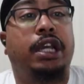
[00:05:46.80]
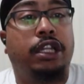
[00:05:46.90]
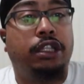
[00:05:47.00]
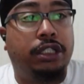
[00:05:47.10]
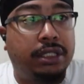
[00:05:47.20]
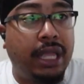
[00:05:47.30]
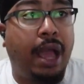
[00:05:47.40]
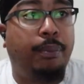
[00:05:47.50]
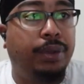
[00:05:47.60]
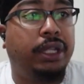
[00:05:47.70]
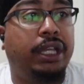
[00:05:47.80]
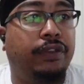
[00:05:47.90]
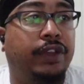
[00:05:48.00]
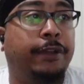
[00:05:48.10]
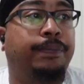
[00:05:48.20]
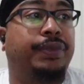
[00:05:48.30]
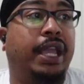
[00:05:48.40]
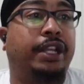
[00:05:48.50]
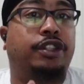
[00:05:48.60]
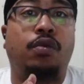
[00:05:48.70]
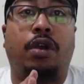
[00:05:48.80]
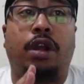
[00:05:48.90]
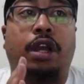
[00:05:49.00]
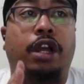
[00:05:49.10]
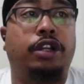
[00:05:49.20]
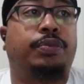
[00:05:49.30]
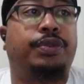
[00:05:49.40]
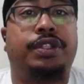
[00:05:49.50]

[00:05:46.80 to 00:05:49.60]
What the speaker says: Stop believing that you are 100%